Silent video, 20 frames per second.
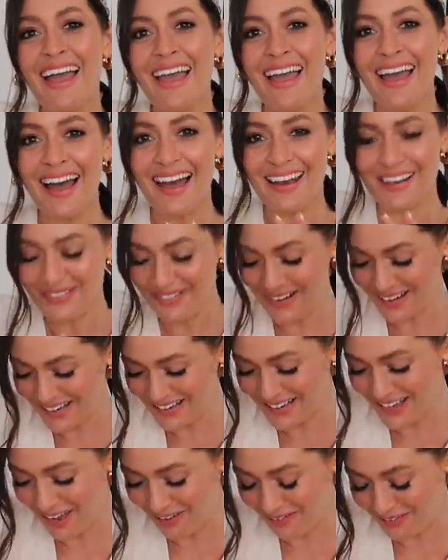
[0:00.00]
had a
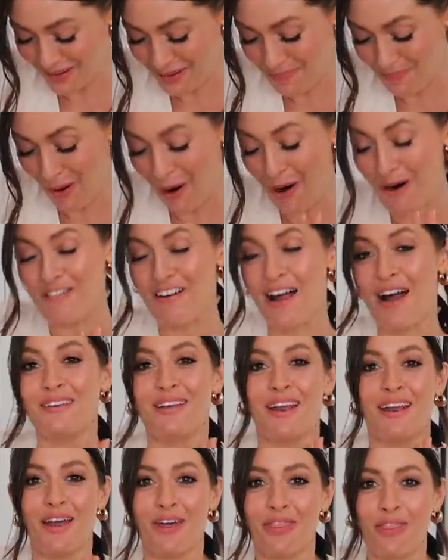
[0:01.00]
really lovely bow around
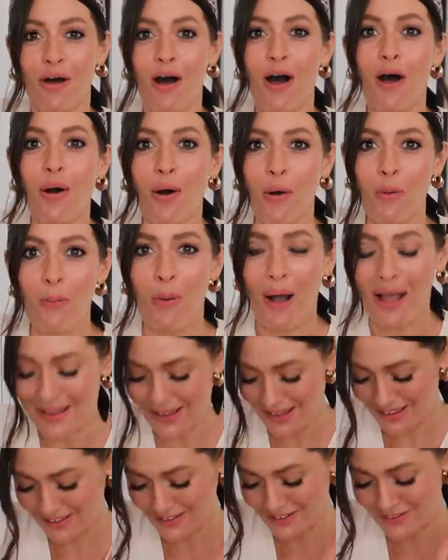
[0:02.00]
it, and I thought, oh, I'll
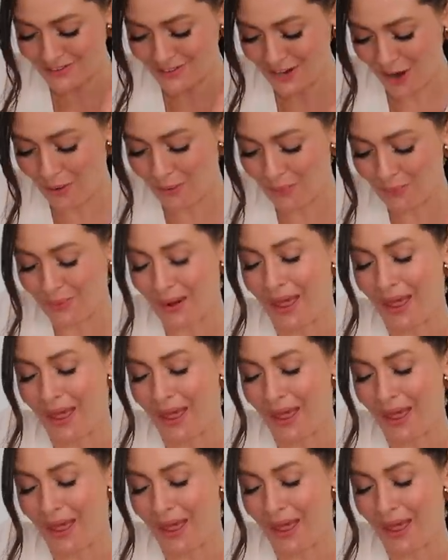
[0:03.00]
wait and show,